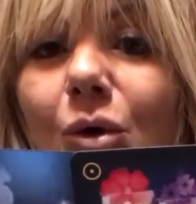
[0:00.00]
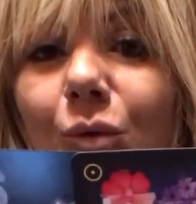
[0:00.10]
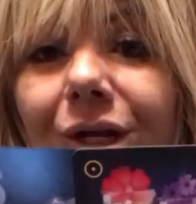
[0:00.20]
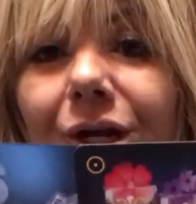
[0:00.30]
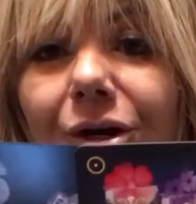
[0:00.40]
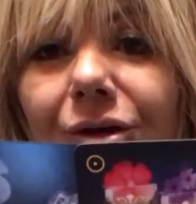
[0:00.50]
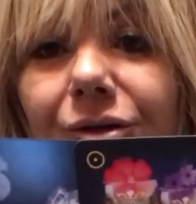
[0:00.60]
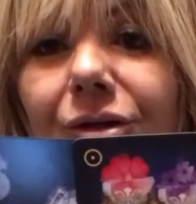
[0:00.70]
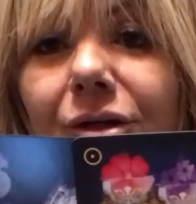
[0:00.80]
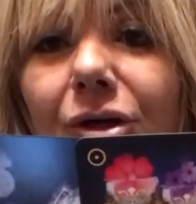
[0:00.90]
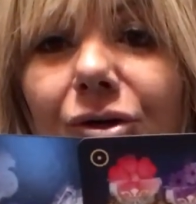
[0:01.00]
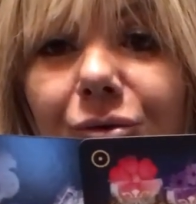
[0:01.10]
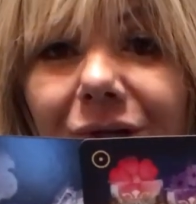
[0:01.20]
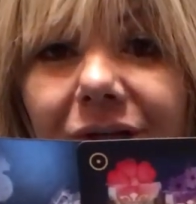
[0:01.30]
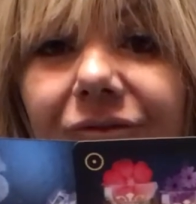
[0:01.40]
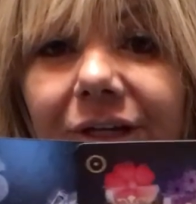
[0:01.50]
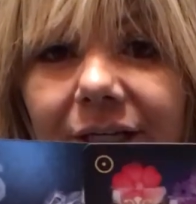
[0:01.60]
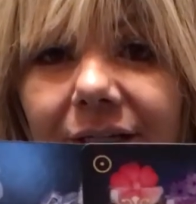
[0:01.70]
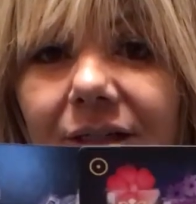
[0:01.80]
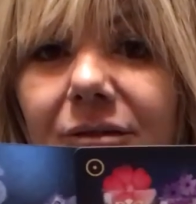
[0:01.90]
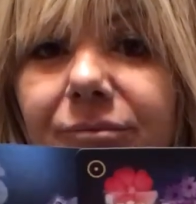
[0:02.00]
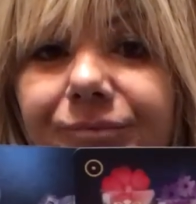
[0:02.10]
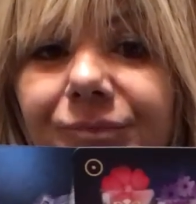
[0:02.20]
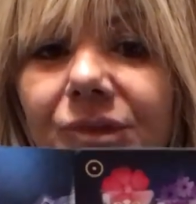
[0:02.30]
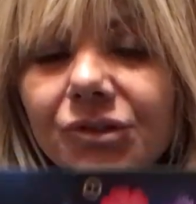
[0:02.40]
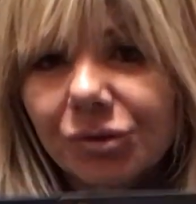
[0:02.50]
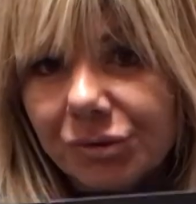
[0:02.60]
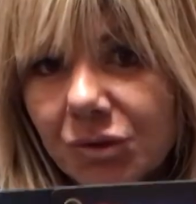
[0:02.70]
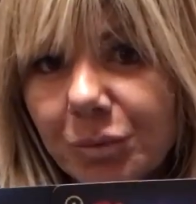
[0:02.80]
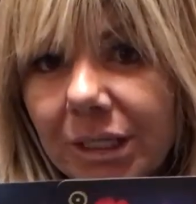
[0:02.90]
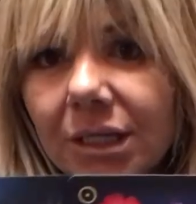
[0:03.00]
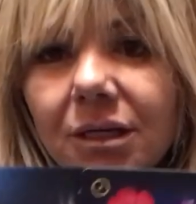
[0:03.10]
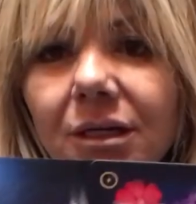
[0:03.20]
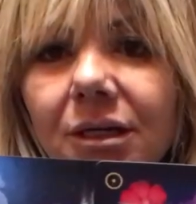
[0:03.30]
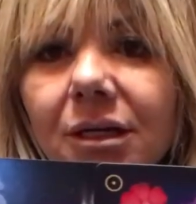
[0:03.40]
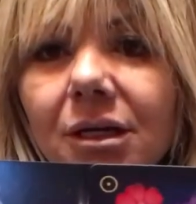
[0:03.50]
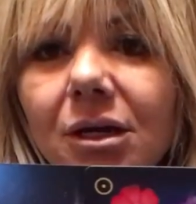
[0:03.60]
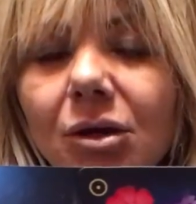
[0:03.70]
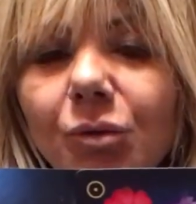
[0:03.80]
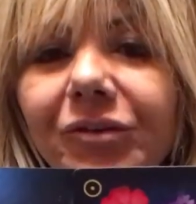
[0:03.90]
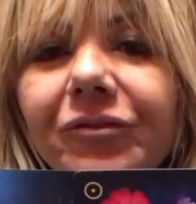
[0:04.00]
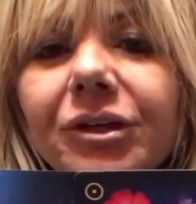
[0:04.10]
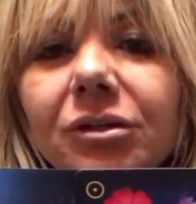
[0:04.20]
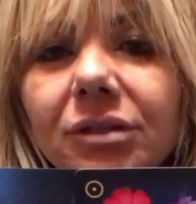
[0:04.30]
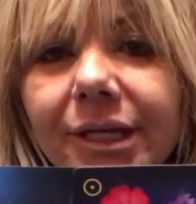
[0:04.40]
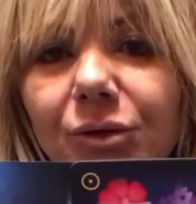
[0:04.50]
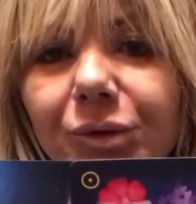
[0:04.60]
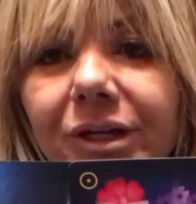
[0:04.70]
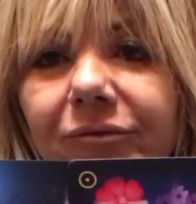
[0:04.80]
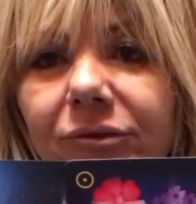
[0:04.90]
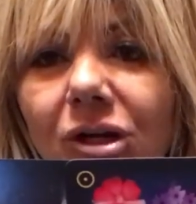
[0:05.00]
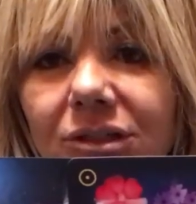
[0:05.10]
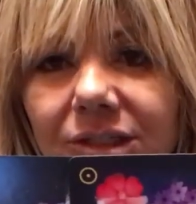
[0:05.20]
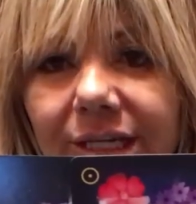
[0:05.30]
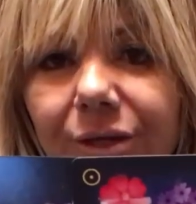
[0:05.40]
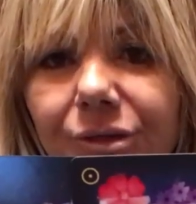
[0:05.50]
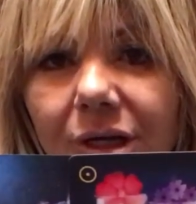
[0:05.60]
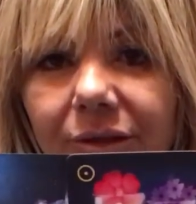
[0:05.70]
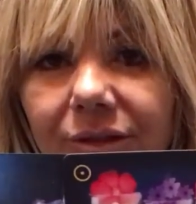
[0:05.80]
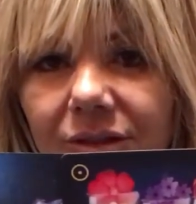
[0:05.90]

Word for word: we are grieving, so to speak. We feel like we have lost out on